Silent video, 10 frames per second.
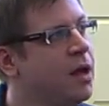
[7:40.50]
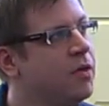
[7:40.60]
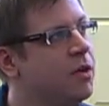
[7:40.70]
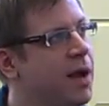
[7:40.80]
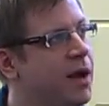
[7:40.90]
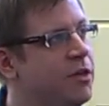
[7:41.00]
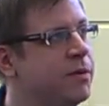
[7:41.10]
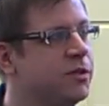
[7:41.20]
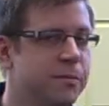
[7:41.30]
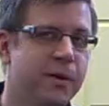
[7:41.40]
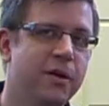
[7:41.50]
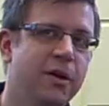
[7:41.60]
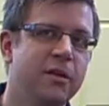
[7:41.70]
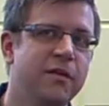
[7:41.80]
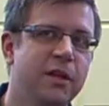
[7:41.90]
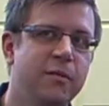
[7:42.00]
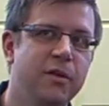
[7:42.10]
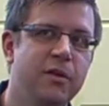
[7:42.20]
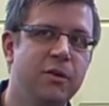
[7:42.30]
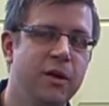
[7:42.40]
So imagine what superconductivity
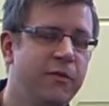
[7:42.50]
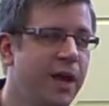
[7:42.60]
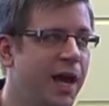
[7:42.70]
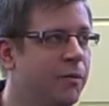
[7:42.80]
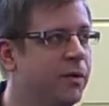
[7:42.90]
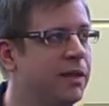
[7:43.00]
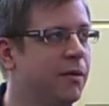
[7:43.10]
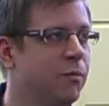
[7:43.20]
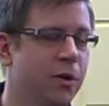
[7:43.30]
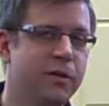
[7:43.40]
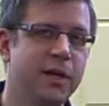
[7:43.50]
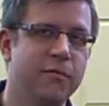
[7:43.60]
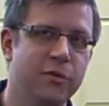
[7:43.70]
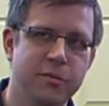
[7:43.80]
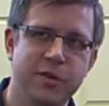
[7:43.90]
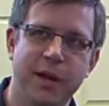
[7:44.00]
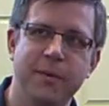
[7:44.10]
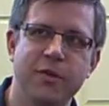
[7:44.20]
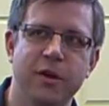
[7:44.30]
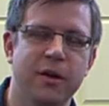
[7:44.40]
would do. If we had one that worked at room
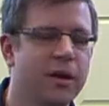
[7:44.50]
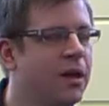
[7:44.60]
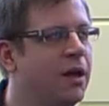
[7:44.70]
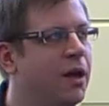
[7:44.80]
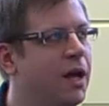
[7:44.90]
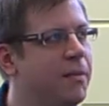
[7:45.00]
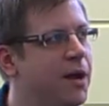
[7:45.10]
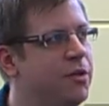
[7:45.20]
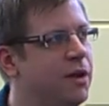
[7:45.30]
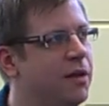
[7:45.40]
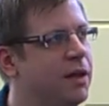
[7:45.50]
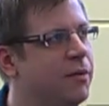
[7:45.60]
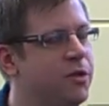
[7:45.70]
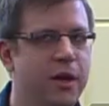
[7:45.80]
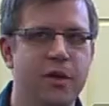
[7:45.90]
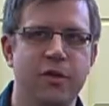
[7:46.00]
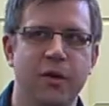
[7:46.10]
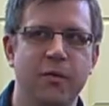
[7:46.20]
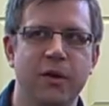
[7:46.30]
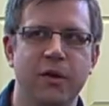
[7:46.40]
temperature, imagine how that would change
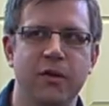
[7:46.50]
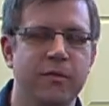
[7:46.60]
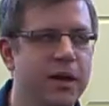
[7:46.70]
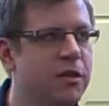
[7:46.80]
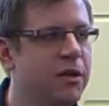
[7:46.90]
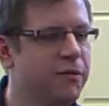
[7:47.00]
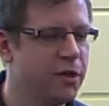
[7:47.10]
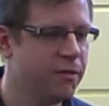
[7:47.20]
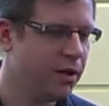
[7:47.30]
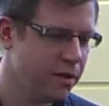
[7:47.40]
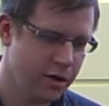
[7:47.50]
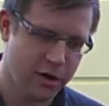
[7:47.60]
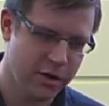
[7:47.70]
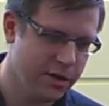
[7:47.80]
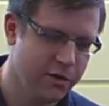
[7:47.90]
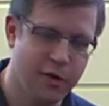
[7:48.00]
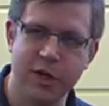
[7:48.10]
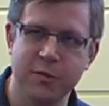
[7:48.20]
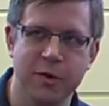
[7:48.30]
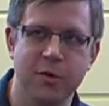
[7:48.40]
our world, right? So first of all, your
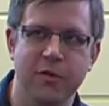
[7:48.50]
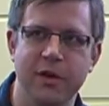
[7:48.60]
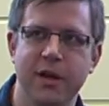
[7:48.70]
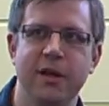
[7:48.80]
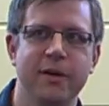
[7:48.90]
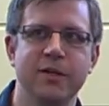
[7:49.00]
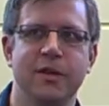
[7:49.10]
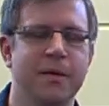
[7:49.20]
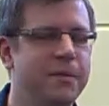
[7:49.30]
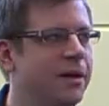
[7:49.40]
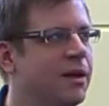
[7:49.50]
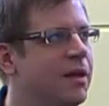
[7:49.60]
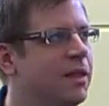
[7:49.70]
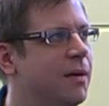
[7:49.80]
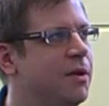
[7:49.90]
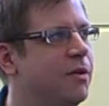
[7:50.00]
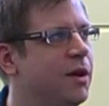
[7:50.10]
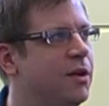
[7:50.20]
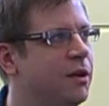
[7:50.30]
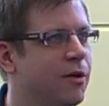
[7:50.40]
electronics wouldn't overheat, right? So that'd be
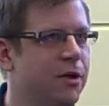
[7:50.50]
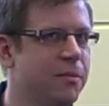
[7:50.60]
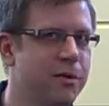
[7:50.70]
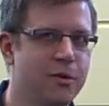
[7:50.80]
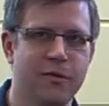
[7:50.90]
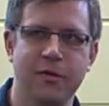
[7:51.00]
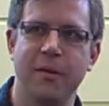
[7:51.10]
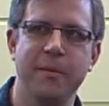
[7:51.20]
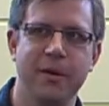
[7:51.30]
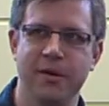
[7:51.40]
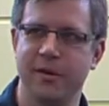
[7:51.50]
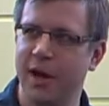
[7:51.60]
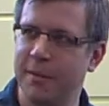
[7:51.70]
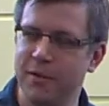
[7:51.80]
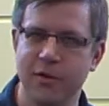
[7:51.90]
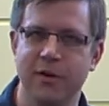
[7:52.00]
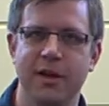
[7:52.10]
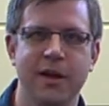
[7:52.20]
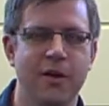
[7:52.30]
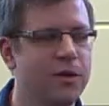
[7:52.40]
great. You can run computers for long periods of time and do
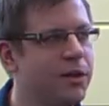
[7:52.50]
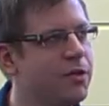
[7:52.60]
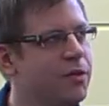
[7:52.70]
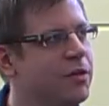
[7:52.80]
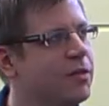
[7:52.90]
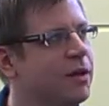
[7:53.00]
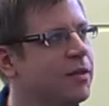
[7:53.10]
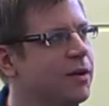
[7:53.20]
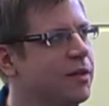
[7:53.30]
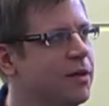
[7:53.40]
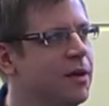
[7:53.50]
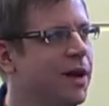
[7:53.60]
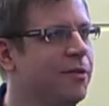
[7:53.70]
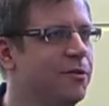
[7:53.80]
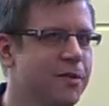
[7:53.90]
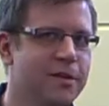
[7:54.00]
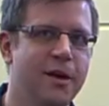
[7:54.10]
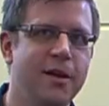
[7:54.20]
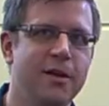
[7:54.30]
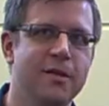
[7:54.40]
great calculations and things. So that's just a
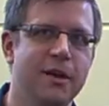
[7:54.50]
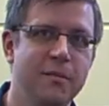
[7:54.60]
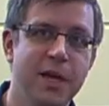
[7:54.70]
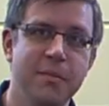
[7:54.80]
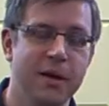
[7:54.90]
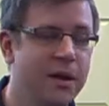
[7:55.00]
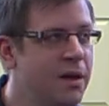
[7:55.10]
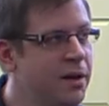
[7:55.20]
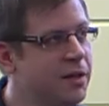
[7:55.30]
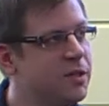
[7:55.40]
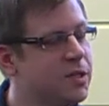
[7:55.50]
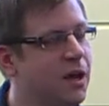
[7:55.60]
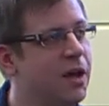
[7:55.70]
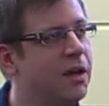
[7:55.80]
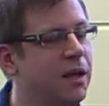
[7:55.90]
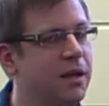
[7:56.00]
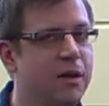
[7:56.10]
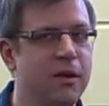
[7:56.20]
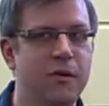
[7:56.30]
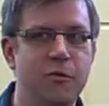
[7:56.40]
scientist like me. But in society,
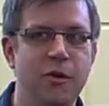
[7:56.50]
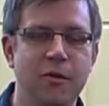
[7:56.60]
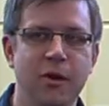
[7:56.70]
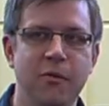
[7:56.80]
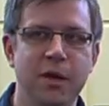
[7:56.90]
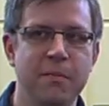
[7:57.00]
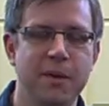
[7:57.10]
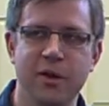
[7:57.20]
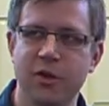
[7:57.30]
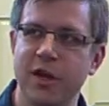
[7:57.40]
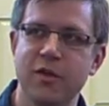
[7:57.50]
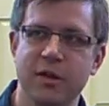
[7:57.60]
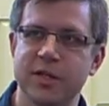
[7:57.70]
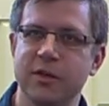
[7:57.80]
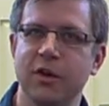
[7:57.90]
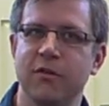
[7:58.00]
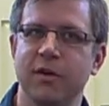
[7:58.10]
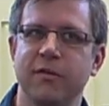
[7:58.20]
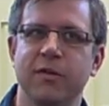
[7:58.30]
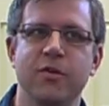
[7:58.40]
it'd be a bigger change in the Silicon
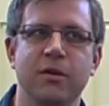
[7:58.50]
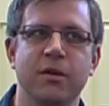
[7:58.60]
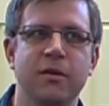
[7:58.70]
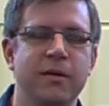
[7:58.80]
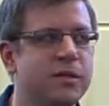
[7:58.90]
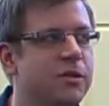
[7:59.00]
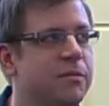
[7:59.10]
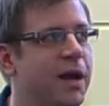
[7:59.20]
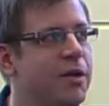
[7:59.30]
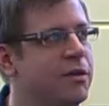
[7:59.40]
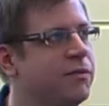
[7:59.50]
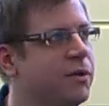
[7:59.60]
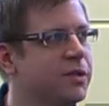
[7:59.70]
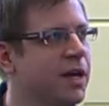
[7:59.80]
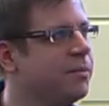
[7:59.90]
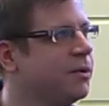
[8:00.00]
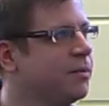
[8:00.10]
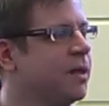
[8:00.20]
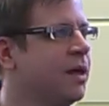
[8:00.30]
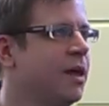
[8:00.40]
Revolution, right? So imagine, for
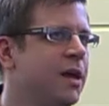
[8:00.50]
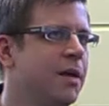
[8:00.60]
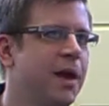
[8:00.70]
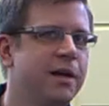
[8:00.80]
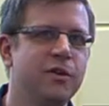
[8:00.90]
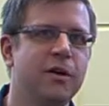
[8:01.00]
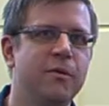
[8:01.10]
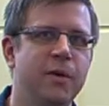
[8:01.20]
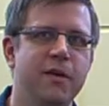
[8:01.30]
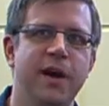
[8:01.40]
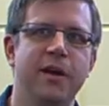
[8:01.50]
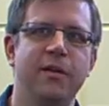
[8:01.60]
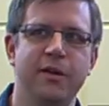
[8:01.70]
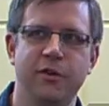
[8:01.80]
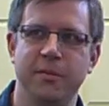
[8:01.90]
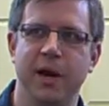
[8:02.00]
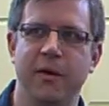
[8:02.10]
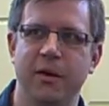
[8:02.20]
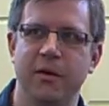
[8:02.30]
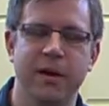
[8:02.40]
example, in Manitoba we have hydroelectric
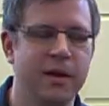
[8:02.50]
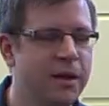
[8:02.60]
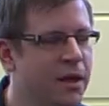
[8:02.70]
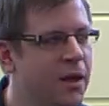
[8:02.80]
power, right?